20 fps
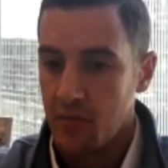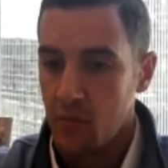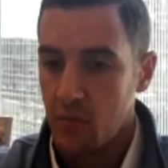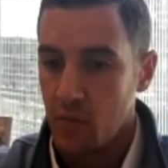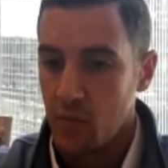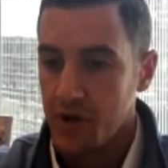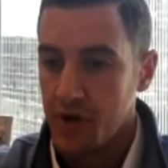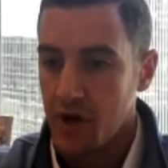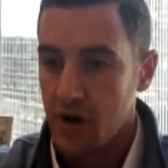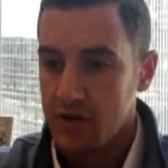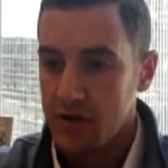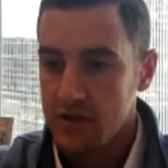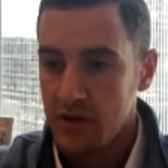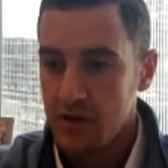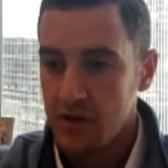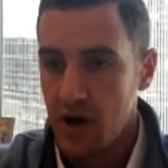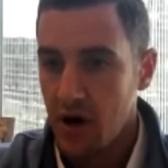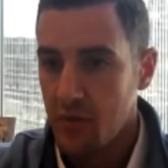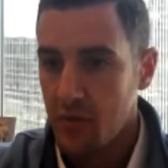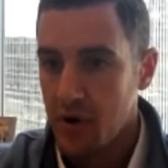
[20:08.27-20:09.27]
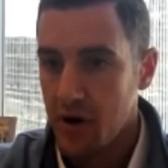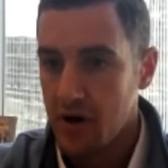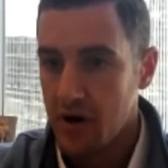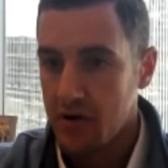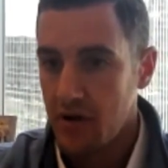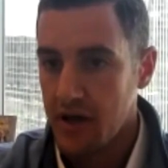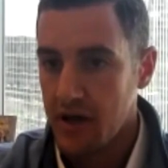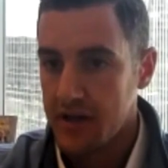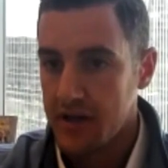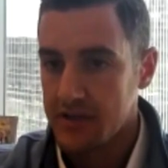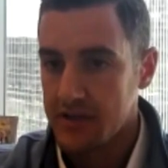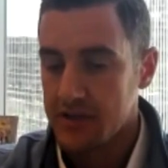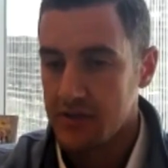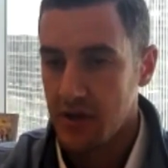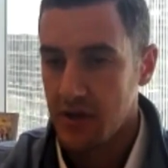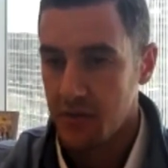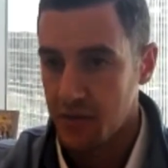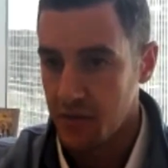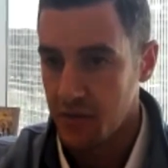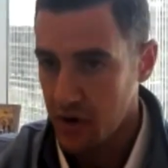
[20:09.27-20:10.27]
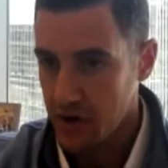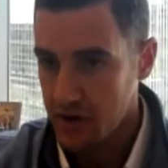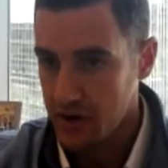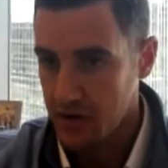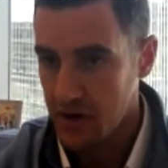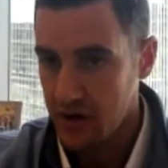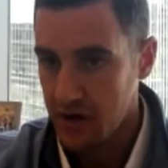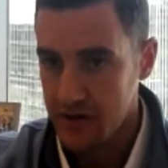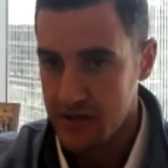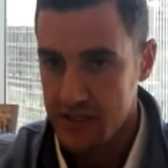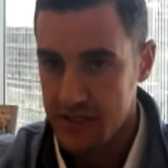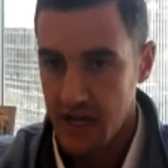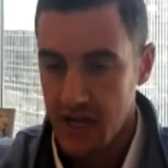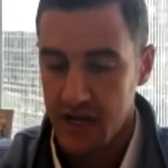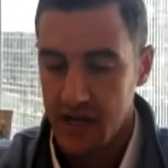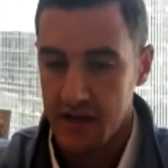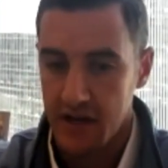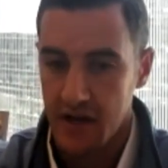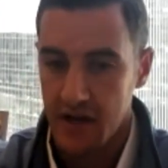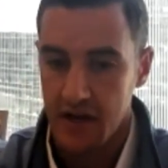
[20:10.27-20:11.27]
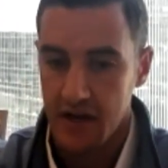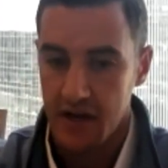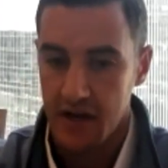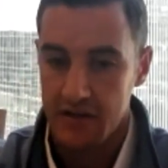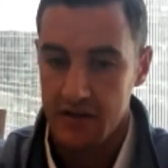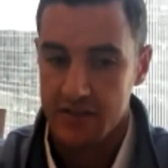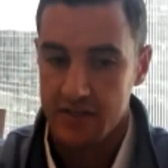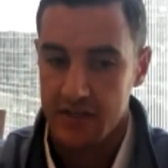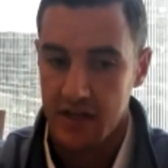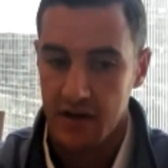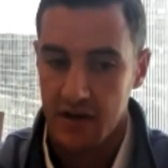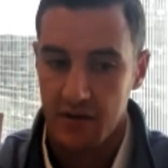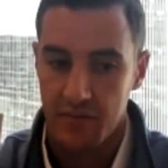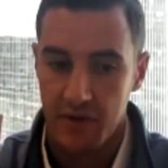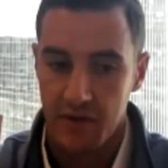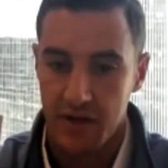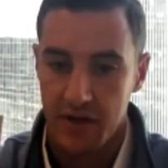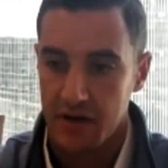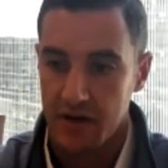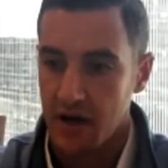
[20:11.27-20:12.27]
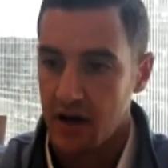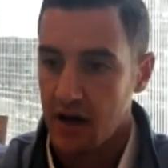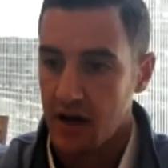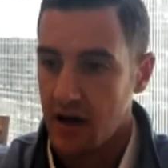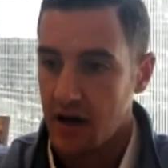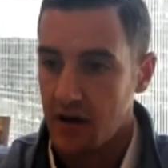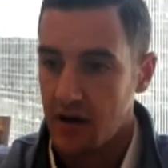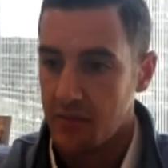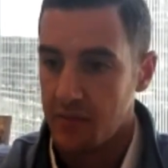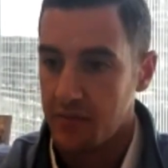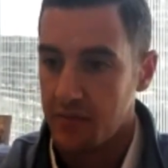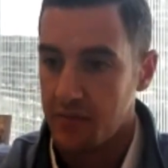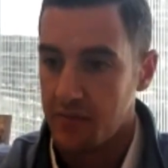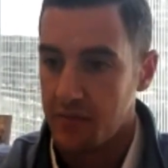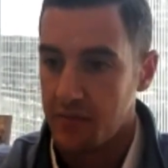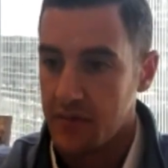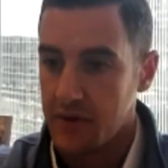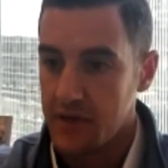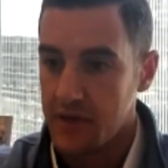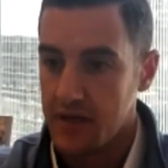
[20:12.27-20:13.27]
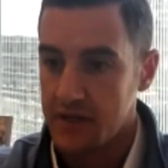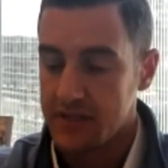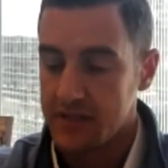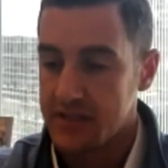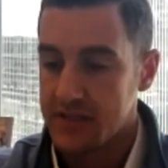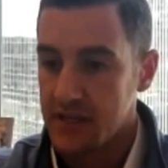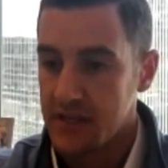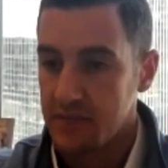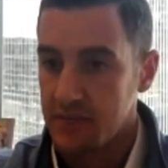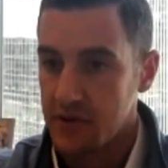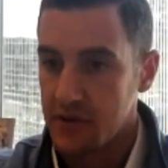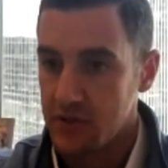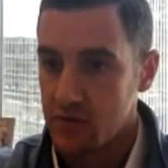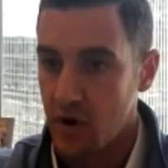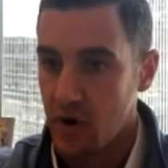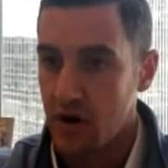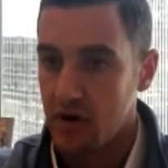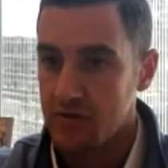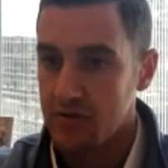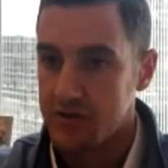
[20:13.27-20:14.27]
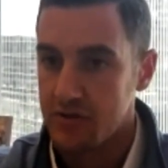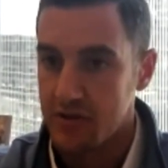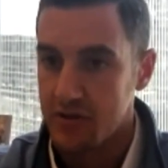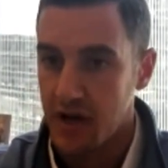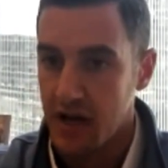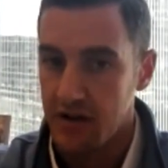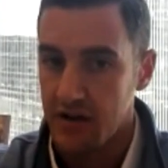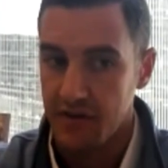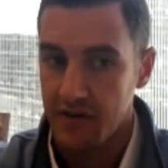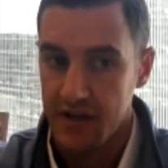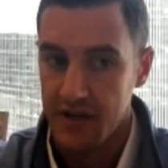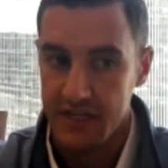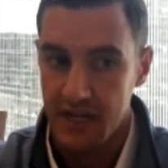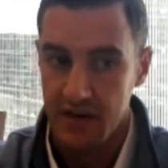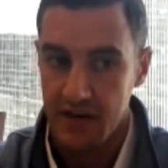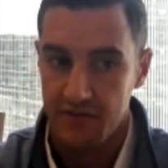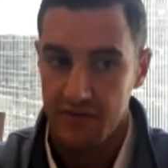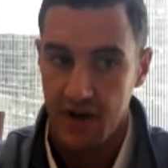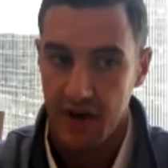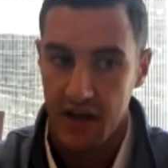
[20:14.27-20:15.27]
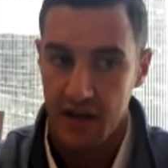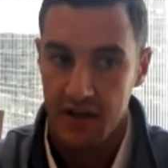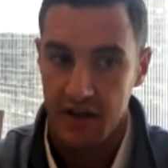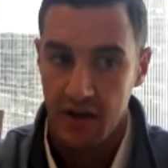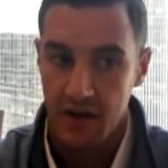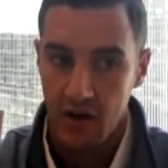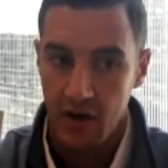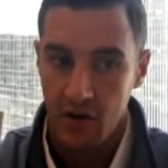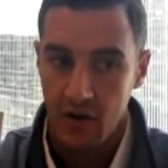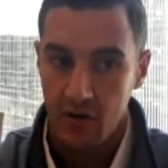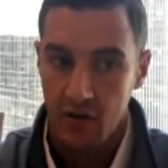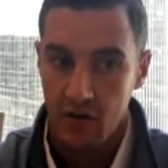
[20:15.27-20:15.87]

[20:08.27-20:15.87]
We also help our clients, and we work alongside Tim and his team as well to kind of identify